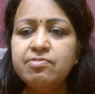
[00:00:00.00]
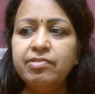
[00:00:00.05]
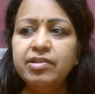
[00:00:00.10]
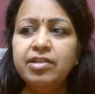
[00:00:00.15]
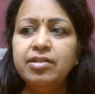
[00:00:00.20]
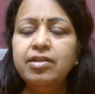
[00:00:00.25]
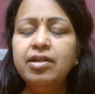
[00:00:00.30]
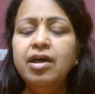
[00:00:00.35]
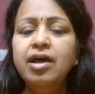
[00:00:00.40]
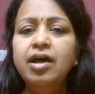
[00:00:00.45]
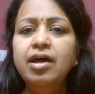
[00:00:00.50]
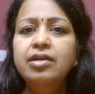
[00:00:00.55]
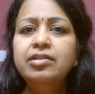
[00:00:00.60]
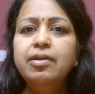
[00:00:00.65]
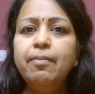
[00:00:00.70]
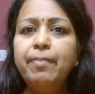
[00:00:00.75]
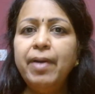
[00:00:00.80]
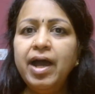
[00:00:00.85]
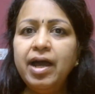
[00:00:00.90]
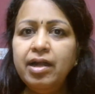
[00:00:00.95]
When
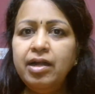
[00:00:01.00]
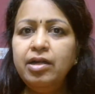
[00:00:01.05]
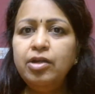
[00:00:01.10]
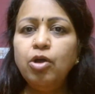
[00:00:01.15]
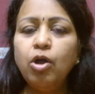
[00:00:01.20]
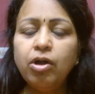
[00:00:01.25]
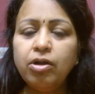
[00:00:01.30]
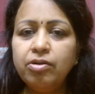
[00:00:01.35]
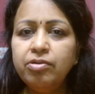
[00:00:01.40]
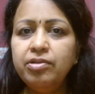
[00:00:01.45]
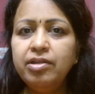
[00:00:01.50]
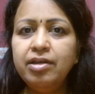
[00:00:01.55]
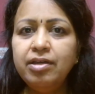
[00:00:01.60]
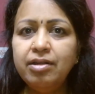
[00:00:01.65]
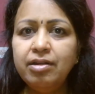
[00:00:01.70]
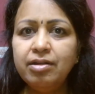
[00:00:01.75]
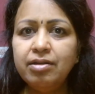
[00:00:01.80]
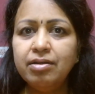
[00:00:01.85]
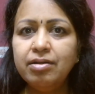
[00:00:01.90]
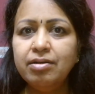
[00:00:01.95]
the parent talk to
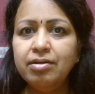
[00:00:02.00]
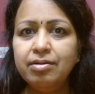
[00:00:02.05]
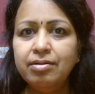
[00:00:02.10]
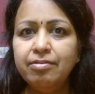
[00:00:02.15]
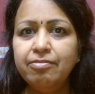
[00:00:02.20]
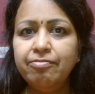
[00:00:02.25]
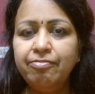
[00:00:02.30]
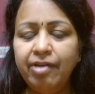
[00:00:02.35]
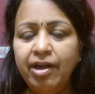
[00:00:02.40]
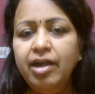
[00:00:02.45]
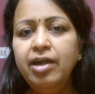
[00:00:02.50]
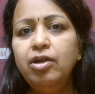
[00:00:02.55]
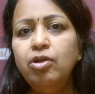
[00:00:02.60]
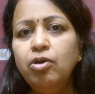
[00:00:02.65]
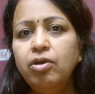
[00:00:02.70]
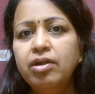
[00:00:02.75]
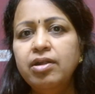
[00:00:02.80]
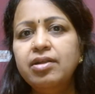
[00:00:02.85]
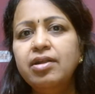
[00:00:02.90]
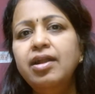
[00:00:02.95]
their friend
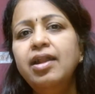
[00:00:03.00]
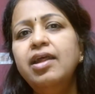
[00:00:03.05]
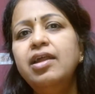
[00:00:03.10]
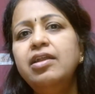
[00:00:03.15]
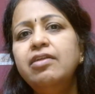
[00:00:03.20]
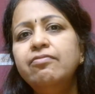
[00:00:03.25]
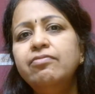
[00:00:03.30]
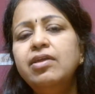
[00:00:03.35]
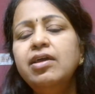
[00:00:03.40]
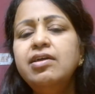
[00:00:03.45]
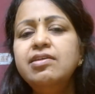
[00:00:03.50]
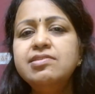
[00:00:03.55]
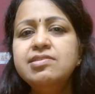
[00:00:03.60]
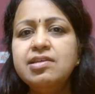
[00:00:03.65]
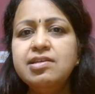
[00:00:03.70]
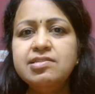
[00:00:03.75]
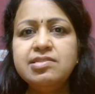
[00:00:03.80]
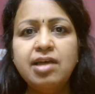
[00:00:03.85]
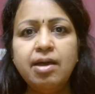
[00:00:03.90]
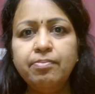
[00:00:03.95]
or a relative, they
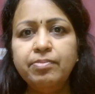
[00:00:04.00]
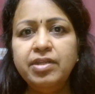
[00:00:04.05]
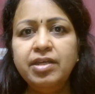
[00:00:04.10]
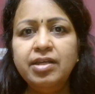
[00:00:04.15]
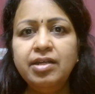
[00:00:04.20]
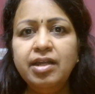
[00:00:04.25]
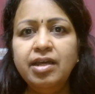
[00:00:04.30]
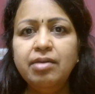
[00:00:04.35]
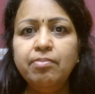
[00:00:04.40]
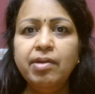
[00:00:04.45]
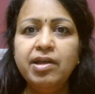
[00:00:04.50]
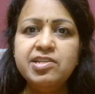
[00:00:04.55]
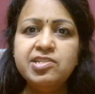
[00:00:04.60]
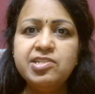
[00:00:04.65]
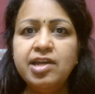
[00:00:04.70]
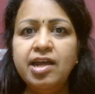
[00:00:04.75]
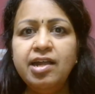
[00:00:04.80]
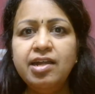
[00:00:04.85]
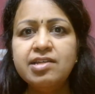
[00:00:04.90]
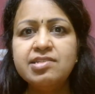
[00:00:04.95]
say something like, my
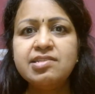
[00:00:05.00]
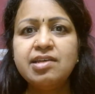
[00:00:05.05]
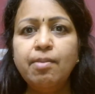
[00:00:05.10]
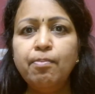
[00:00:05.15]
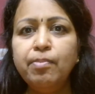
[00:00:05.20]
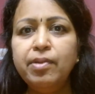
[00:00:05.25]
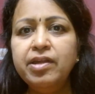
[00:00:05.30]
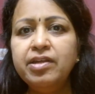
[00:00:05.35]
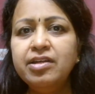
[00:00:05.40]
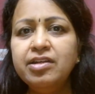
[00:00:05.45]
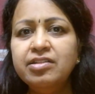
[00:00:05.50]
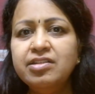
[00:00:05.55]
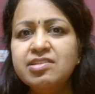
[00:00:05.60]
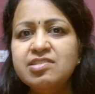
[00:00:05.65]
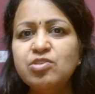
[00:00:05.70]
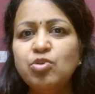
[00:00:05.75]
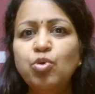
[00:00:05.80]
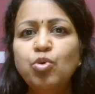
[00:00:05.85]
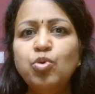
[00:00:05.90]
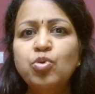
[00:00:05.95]
child has completed
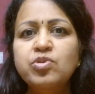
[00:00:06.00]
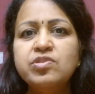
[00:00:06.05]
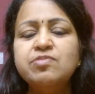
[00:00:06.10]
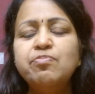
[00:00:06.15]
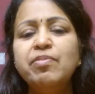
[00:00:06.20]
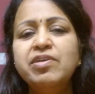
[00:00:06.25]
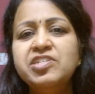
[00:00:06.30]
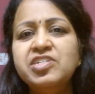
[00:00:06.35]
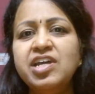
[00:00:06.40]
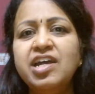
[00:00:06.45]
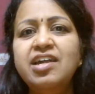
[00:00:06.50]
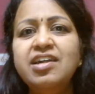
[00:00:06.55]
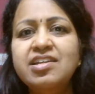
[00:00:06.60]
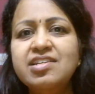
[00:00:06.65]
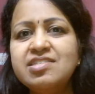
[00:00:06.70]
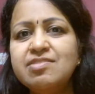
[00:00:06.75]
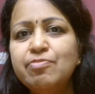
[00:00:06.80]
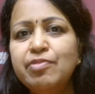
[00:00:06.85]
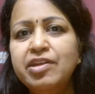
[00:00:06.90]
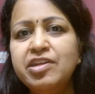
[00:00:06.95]
this course, my child
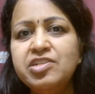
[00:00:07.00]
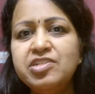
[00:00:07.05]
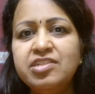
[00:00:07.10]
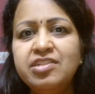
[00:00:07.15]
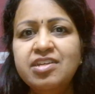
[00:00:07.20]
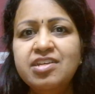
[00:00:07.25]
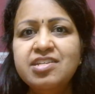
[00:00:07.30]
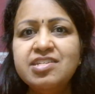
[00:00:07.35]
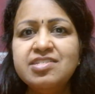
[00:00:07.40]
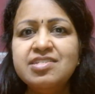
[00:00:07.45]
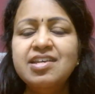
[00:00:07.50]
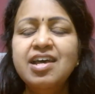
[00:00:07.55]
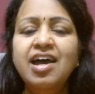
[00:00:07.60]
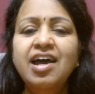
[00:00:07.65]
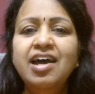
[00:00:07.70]
has finished this,